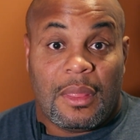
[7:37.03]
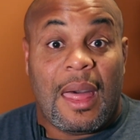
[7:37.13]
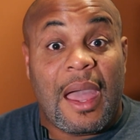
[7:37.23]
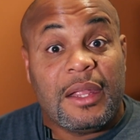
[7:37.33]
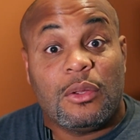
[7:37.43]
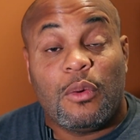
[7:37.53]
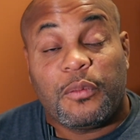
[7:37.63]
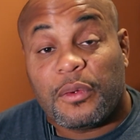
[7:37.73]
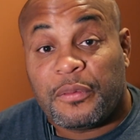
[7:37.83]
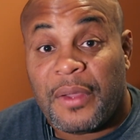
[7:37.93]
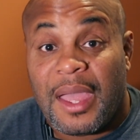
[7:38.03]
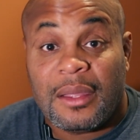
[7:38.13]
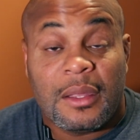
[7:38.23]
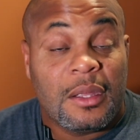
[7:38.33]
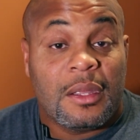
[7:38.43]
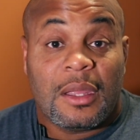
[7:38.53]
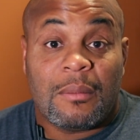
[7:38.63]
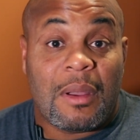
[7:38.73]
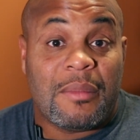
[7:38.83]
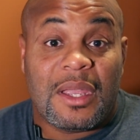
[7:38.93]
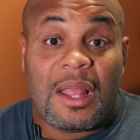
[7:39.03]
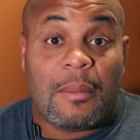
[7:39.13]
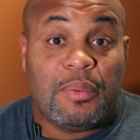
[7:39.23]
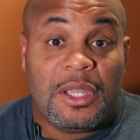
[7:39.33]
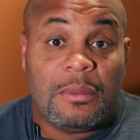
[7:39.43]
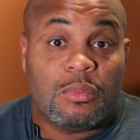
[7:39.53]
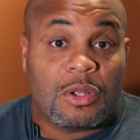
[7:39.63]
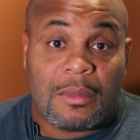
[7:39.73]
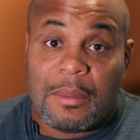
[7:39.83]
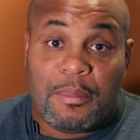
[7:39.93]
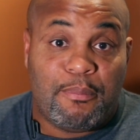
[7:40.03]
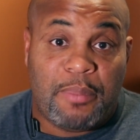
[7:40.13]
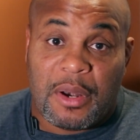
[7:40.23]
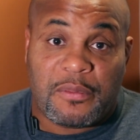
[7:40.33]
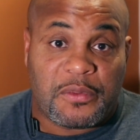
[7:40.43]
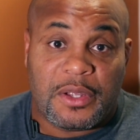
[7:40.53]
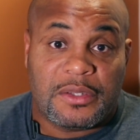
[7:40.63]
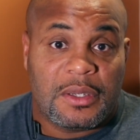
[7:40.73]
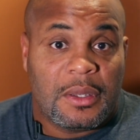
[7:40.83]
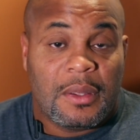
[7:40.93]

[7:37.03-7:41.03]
I know for a fact, and my man Habib, one of my better friends,